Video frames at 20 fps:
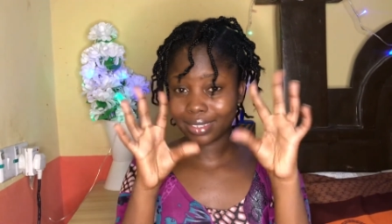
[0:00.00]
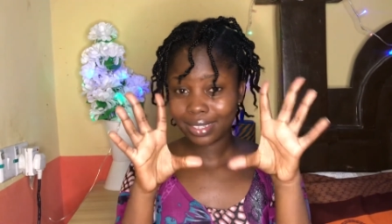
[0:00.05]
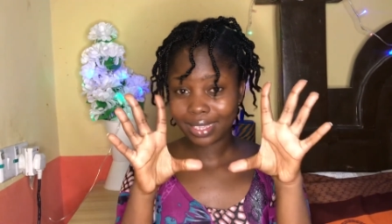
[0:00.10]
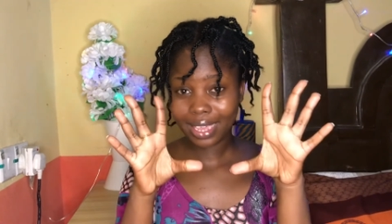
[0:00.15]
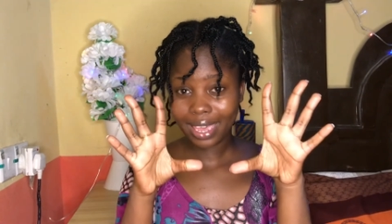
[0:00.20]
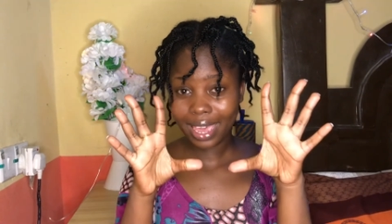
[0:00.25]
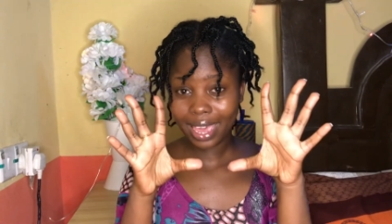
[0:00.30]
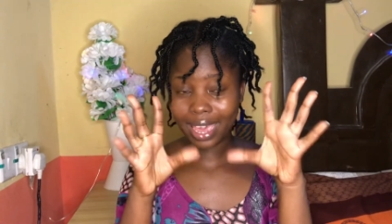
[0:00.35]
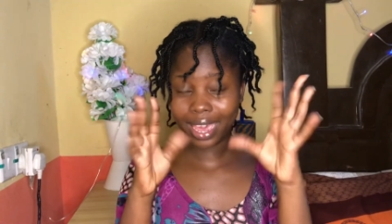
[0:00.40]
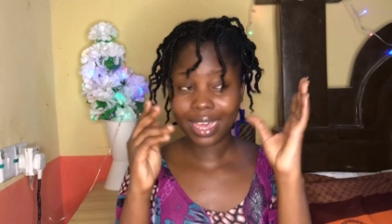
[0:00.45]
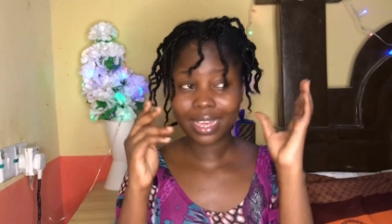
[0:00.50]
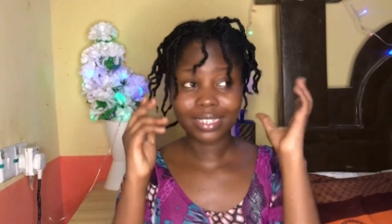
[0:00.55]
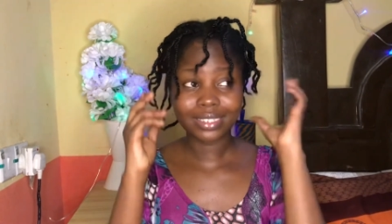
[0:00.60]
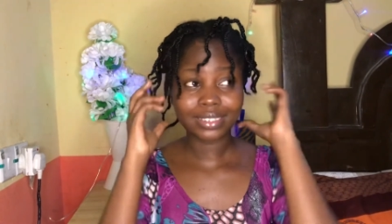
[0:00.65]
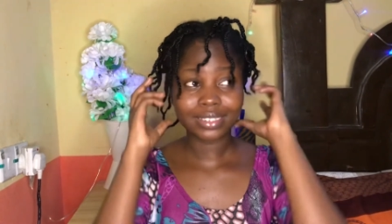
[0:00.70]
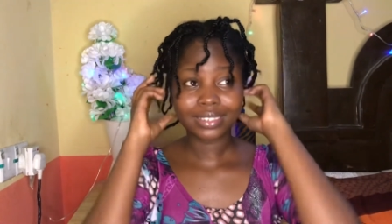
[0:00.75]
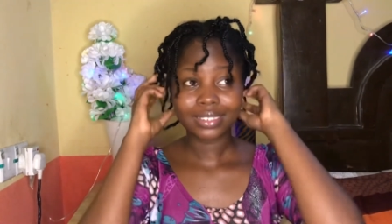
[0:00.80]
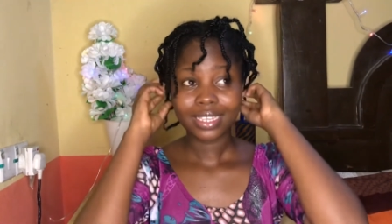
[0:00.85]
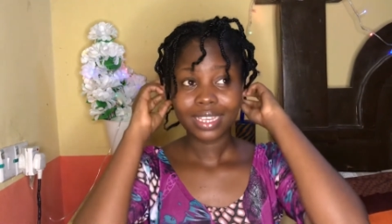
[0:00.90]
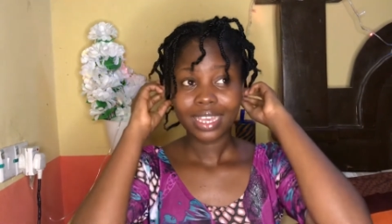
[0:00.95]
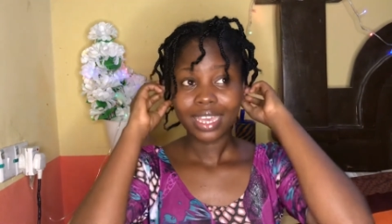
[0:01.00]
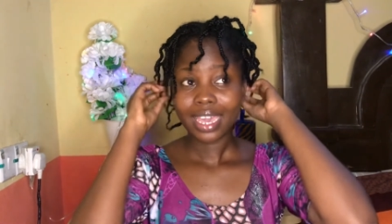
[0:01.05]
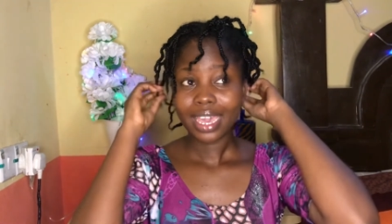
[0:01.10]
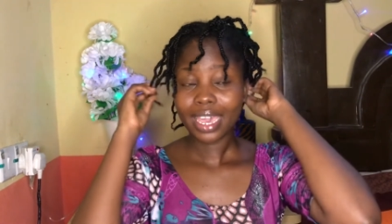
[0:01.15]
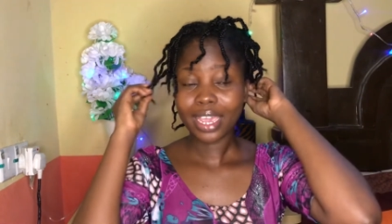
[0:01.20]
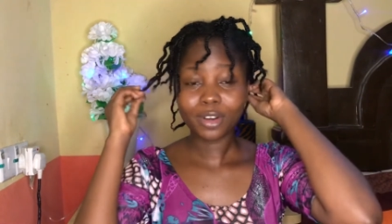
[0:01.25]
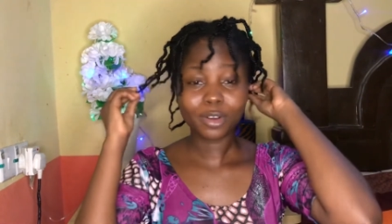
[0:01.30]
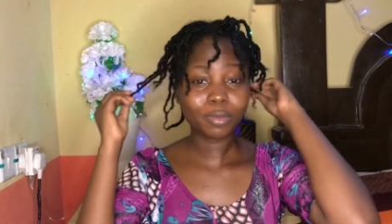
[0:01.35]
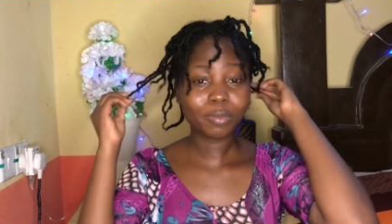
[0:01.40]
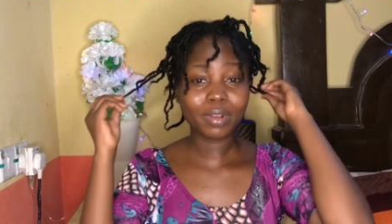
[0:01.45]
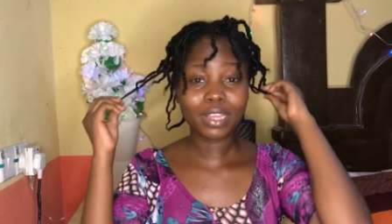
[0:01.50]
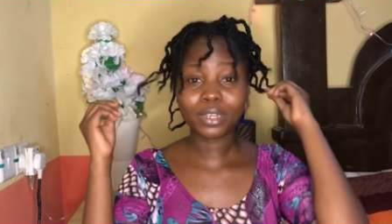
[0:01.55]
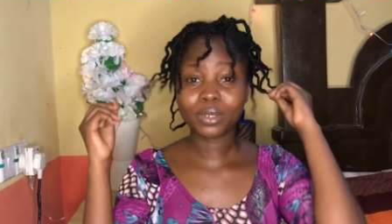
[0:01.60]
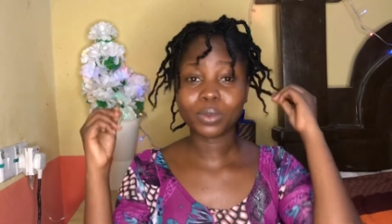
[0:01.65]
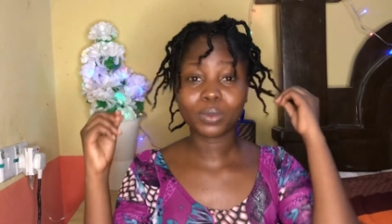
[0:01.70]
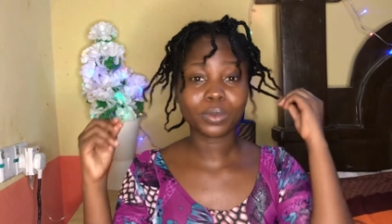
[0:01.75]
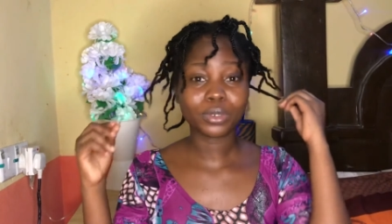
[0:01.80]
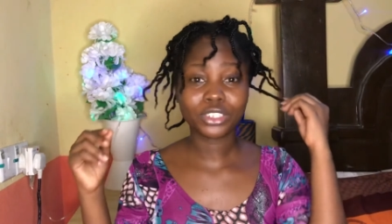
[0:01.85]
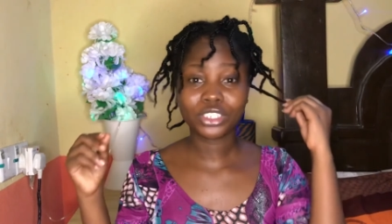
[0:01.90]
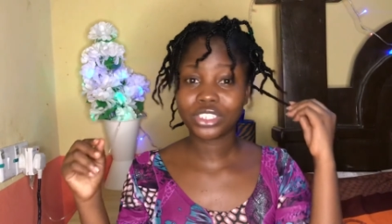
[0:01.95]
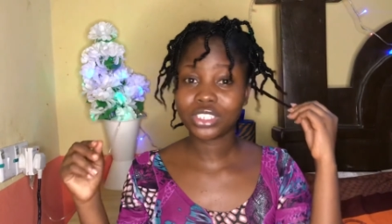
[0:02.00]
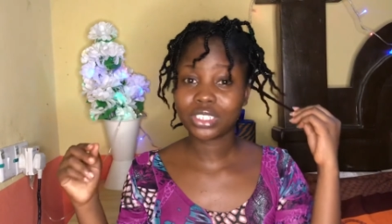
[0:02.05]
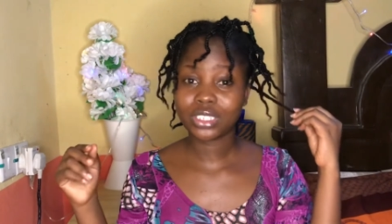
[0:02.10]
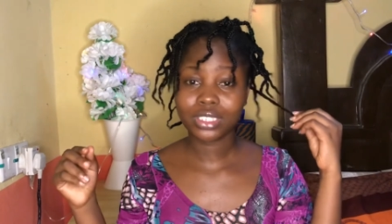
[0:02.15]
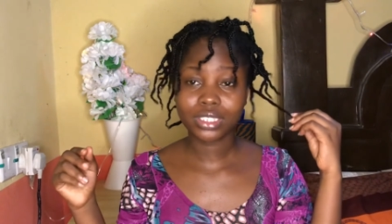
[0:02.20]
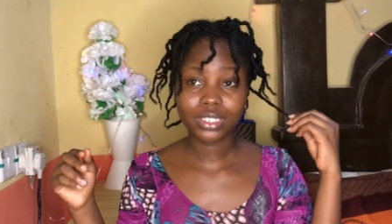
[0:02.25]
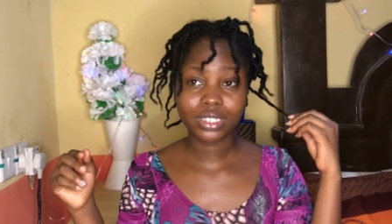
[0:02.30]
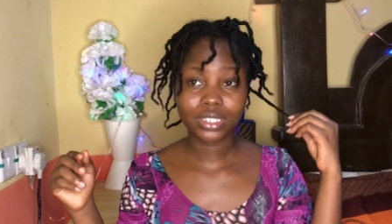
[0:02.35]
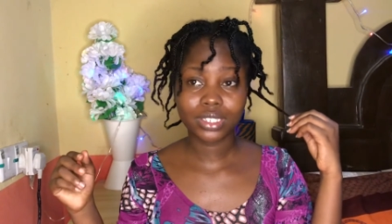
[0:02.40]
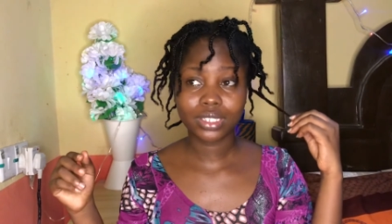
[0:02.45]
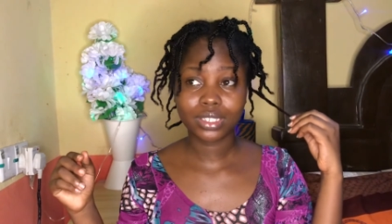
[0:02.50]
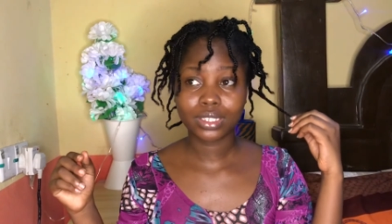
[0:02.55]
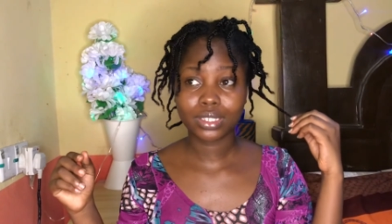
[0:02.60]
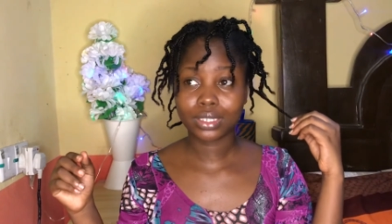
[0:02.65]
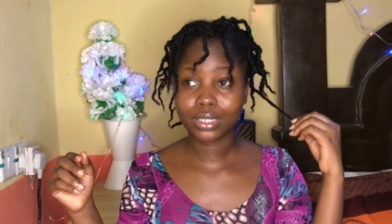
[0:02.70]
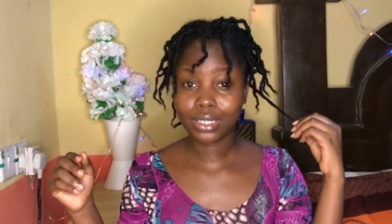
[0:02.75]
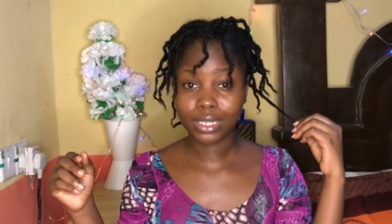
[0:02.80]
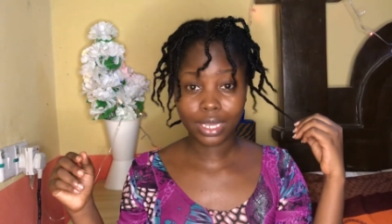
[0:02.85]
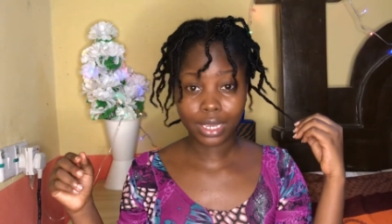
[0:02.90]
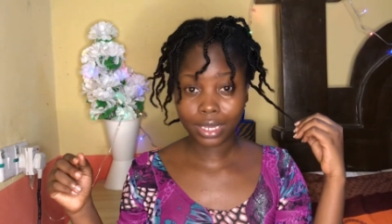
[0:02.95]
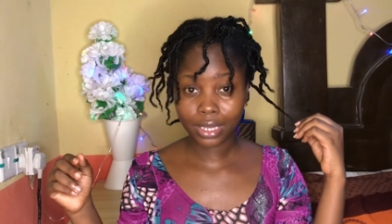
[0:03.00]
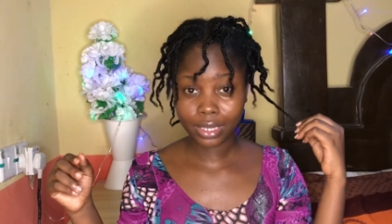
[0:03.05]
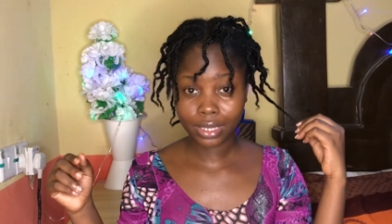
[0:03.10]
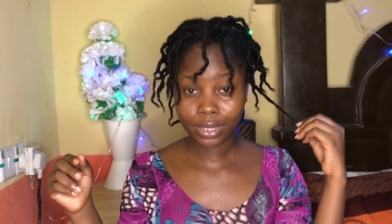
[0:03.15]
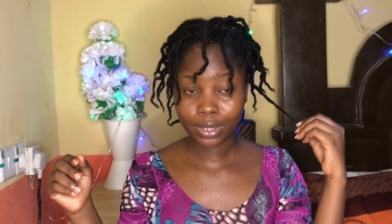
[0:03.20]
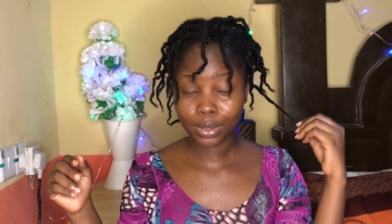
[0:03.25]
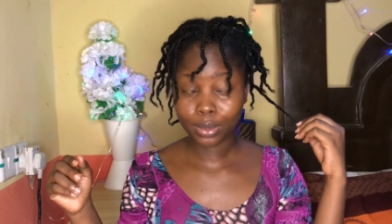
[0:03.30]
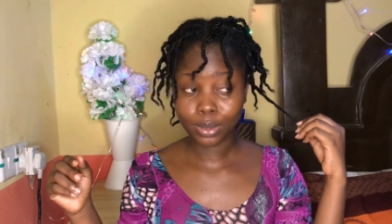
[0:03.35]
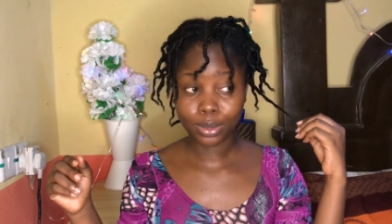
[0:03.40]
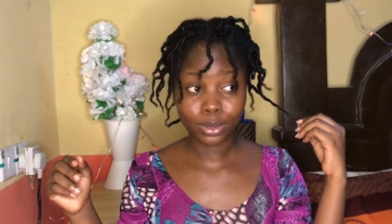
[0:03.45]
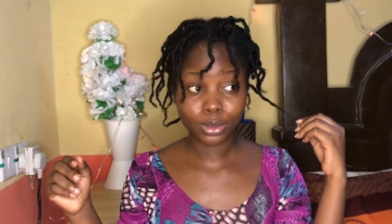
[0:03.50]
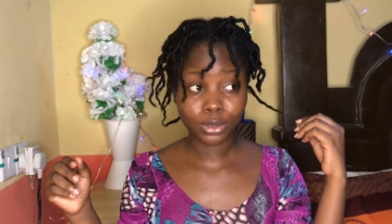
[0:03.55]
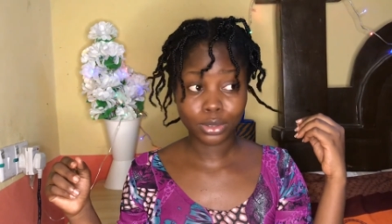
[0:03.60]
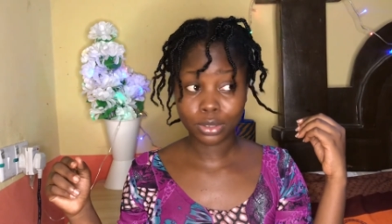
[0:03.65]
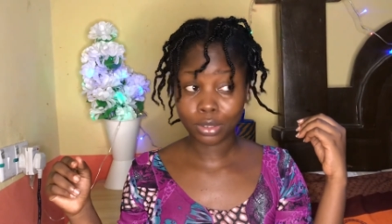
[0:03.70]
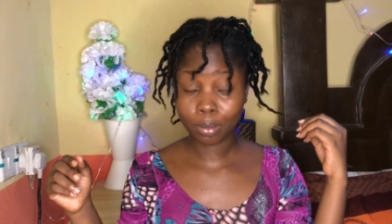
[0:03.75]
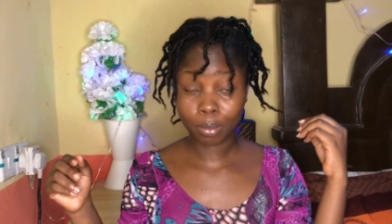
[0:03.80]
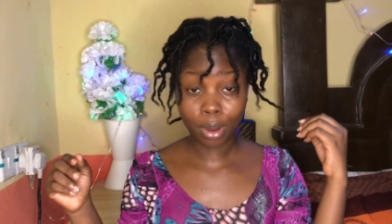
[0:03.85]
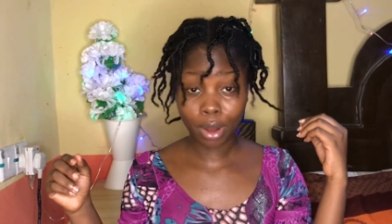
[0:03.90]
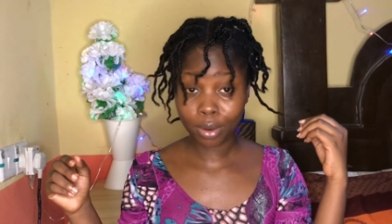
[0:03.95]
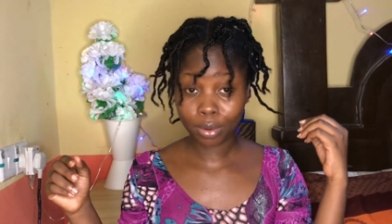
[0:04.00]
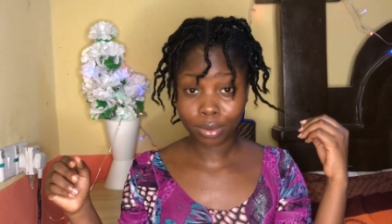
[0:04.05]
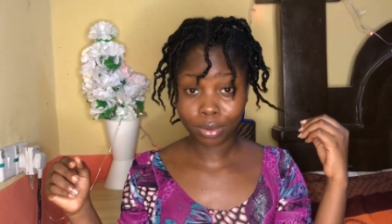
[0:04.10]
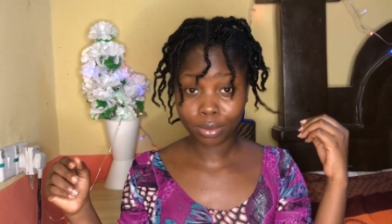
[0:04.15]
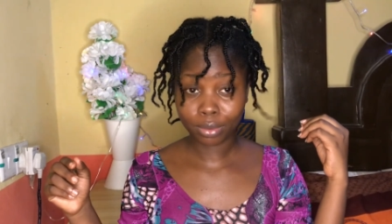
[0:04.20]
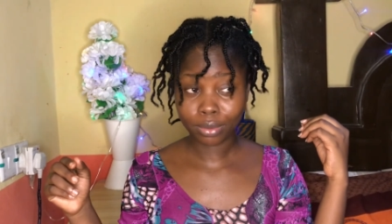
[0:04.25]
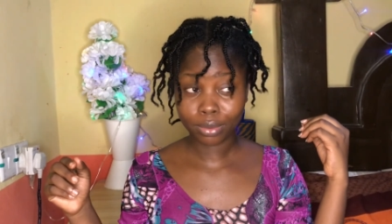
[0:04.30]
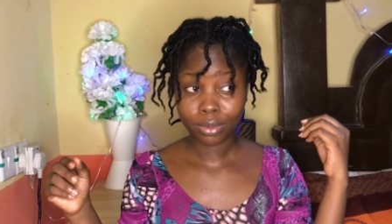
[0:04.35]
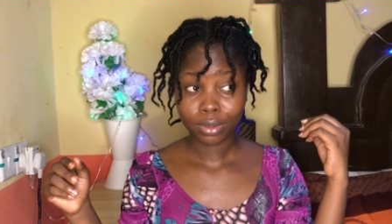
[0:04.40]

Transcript: and I don't plan on washing it today or tomorrow